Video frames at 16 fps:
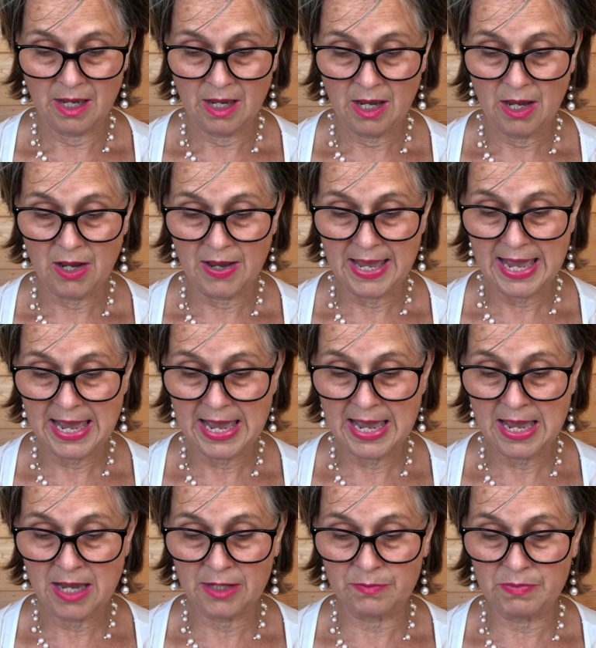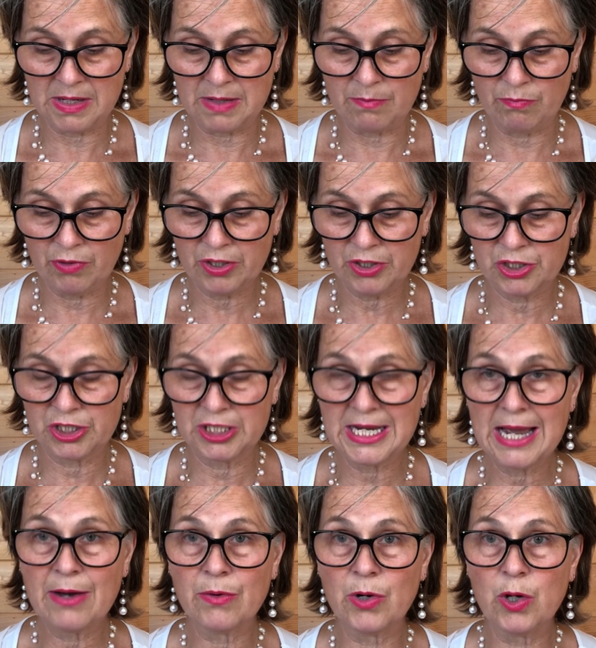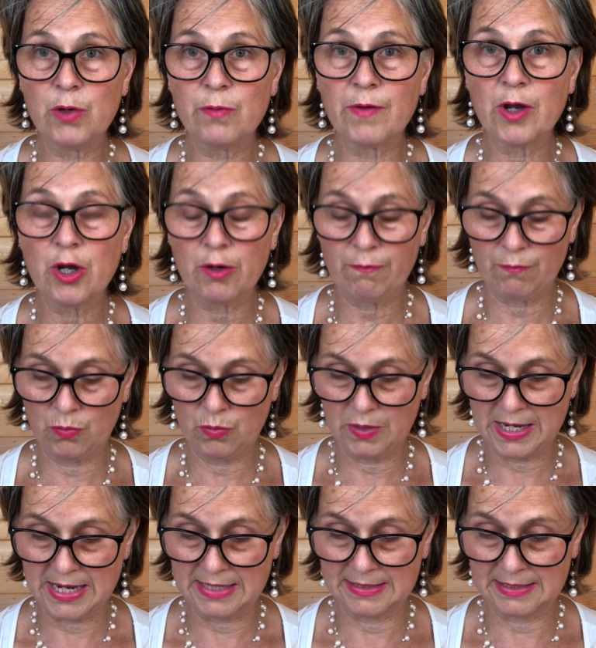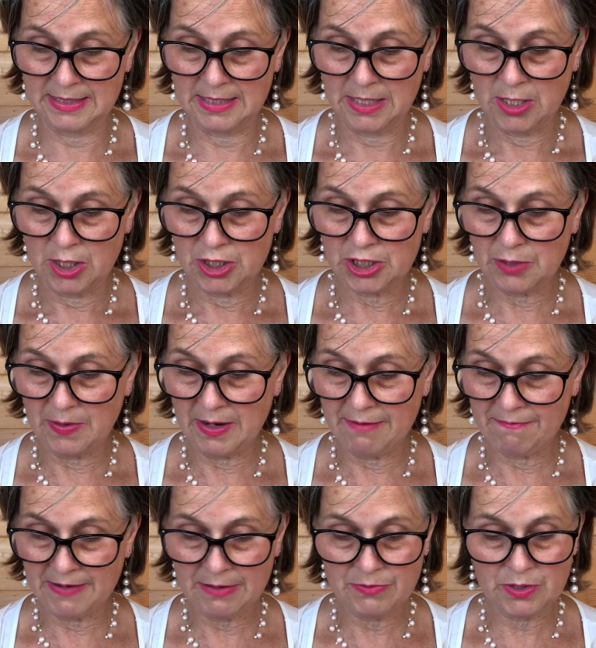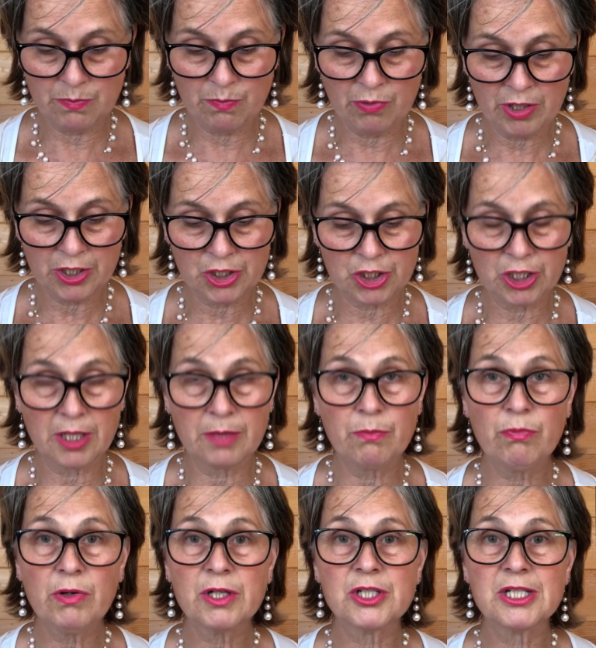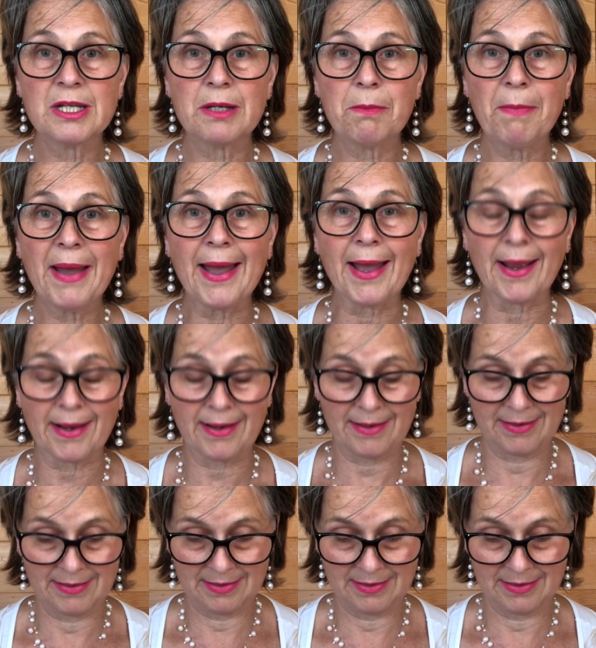Her hair had been brushed down over her forehead, so I found a brush and brushed it back.